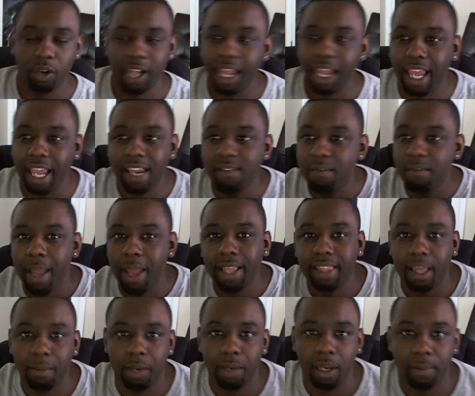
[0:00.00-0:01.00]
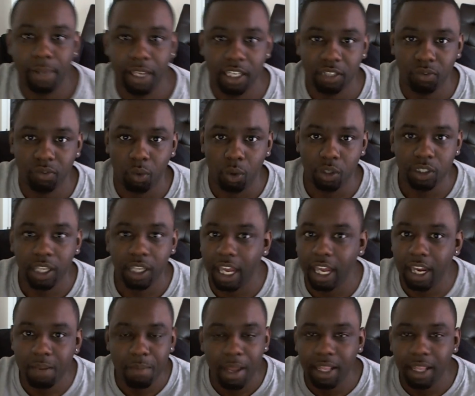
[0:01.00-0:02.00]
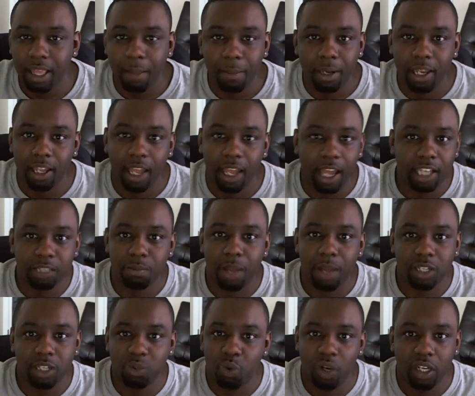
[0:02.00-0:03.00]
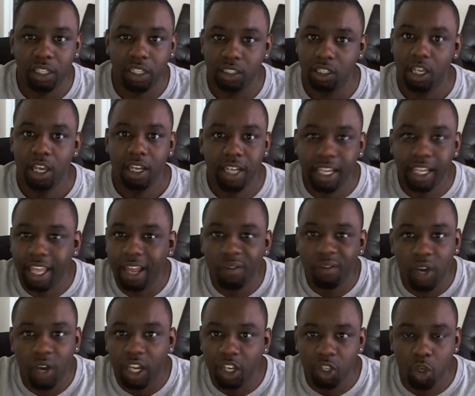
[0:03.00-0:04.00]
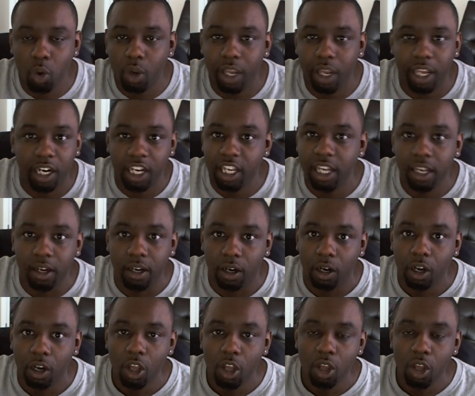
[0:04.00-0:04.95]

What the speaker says: They can't even make that many PS4s. They can't even make that many Xbox Ones. They can't fucking do it in a year.